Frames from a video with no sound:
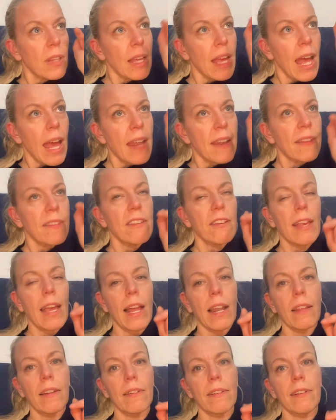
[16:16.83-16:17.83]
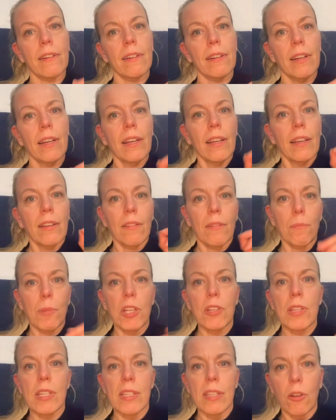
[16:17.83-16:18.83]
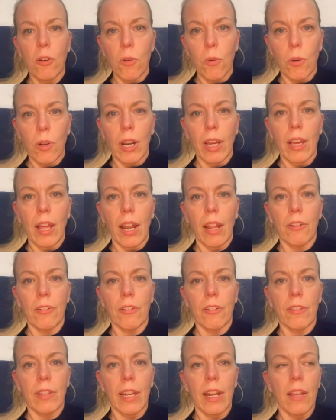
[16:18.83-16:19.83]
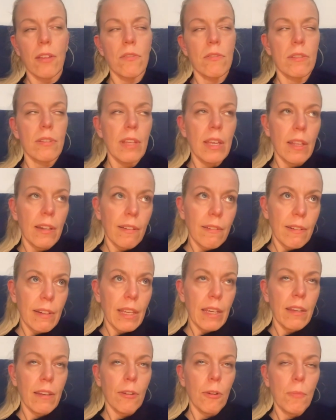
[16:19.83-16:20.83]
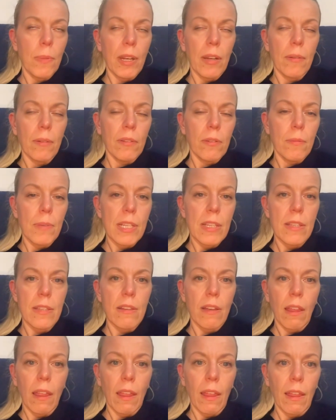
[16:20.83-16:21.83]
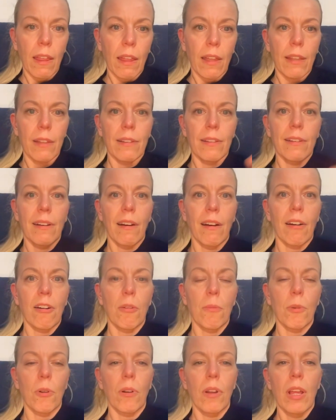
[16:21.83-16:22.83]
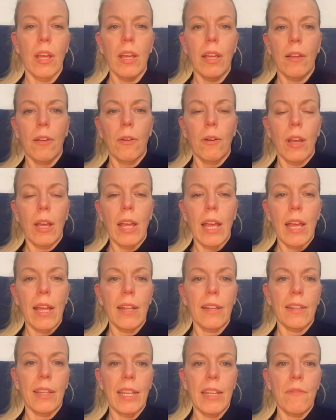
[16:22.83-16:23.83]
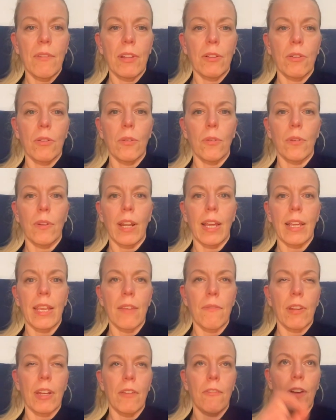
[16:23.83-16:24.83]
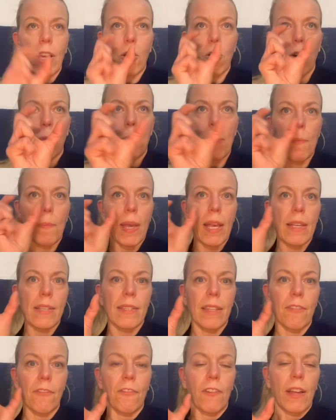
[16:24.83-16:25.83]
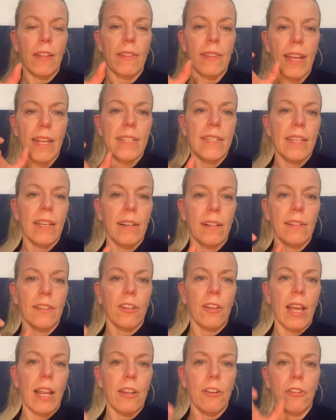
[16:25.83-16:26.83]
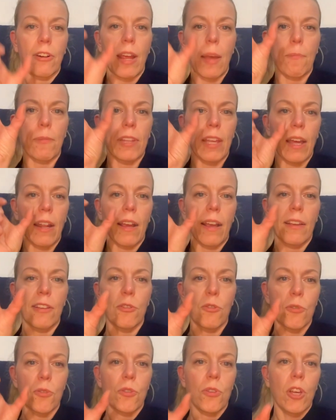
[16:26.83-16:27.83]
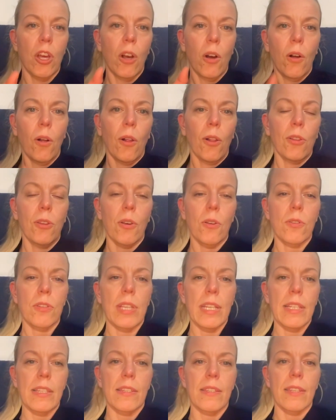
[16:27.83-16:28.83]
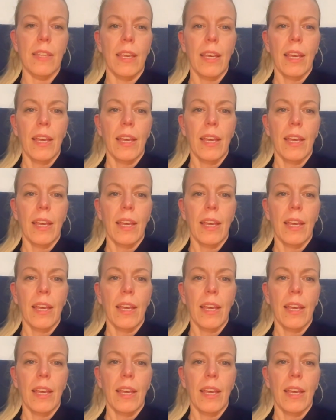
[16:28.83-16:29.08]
add to calendar, because it's a Google Calendar that I use. Then click open a new message. Ugh, horrible. And even if I copy paste in Fantastical, the calendar app that I use, all those, it's